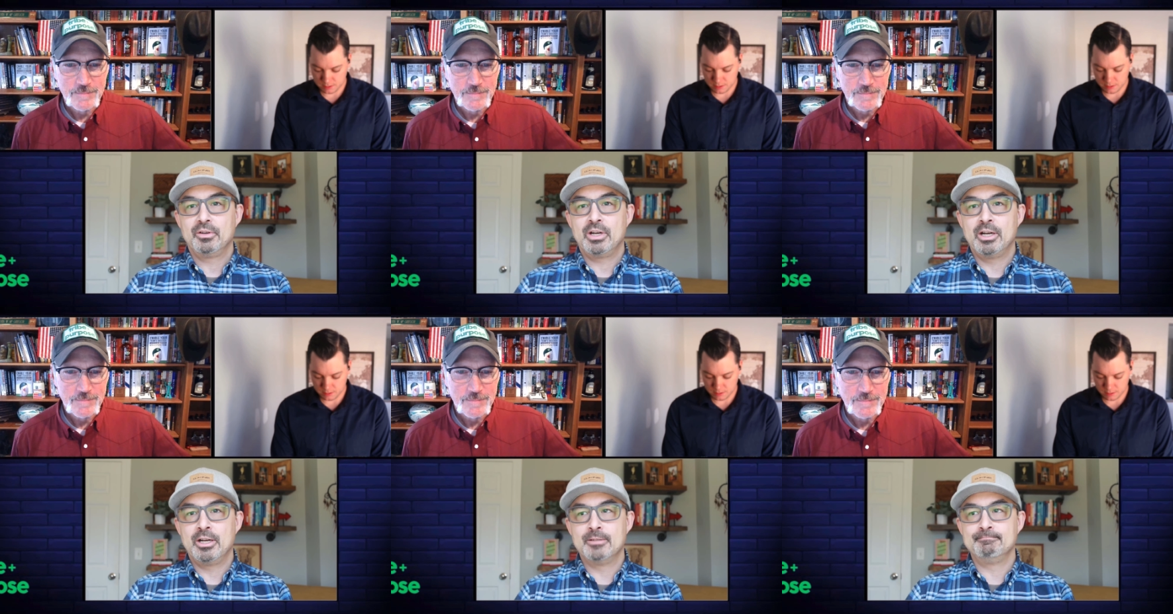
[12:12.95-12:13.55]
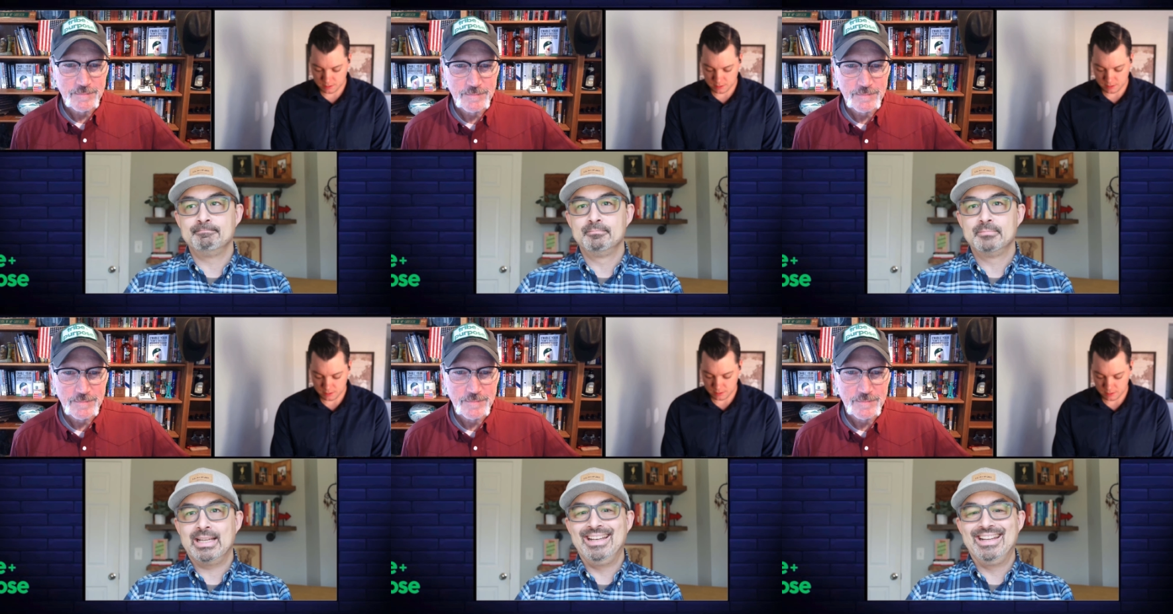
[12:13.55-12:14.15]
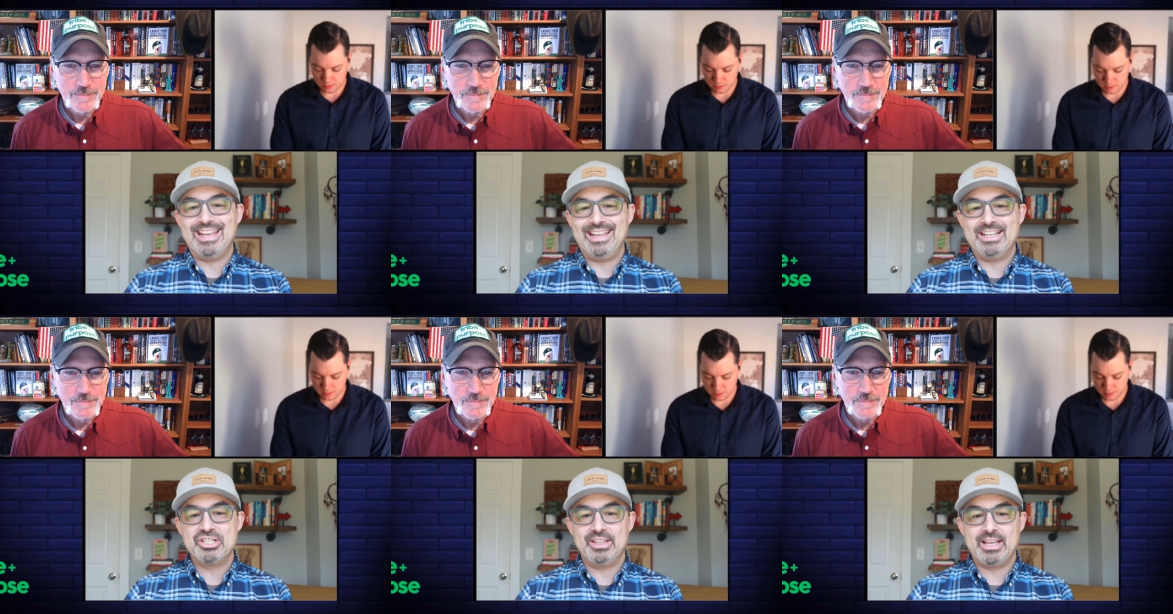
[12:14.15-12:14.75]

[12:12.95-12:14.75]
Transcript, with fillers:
Speaker 1: um, engage in the